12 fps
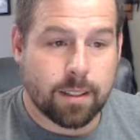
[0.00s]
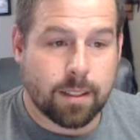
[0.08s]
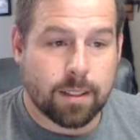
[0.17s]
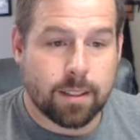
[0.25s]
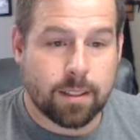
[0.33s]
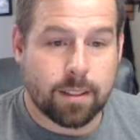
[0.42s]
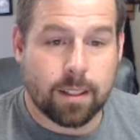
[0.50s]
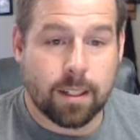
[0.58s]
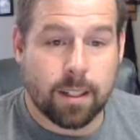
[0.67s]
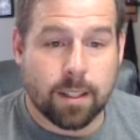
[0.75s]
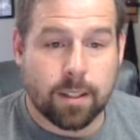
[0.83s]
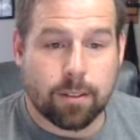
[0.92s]
All right.
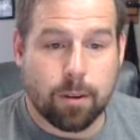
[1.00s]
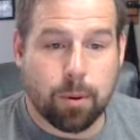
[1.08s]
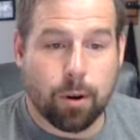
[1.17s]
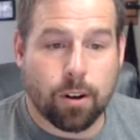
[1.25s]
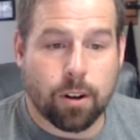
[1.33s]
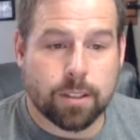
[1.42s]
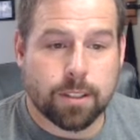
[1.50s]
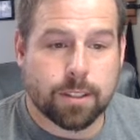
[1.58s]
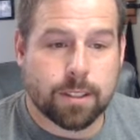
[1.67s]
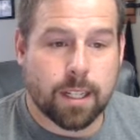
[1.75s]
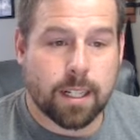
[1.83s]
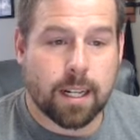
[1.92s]
The report also
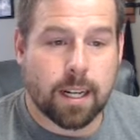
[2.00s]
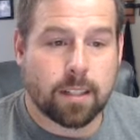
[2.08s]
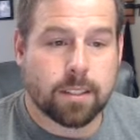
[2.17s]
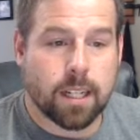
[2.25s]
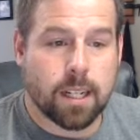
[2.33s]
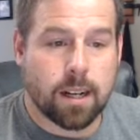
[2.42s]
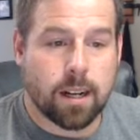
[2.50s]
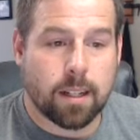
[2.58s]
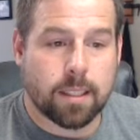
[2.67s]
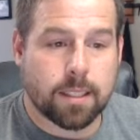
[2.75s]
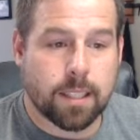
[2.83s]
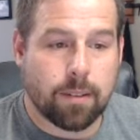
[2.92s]
cited outside
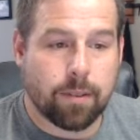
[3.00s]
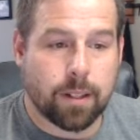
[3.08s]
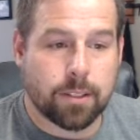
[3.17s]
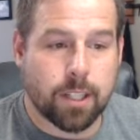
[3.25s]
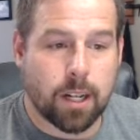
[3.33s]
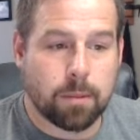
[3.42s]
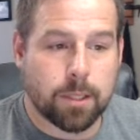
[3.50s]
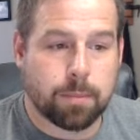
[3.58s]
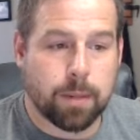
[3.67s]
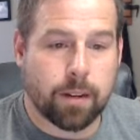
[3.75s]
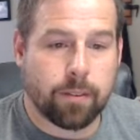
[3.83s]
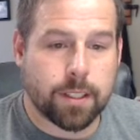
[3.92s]
audits that found jobless
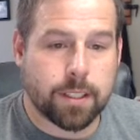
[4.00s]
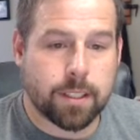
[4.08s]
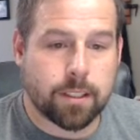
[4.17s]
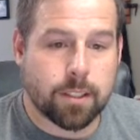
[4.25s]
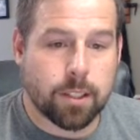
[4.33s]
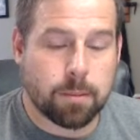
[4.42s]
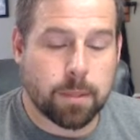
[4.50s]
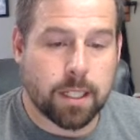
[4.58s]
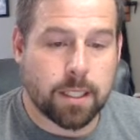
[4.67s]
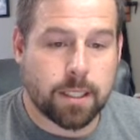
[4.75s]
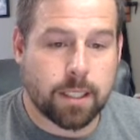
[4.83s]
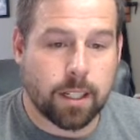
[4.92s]
benefits
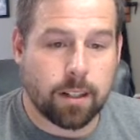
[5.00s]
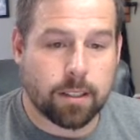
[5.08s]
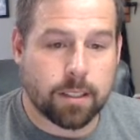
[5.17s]
determination errors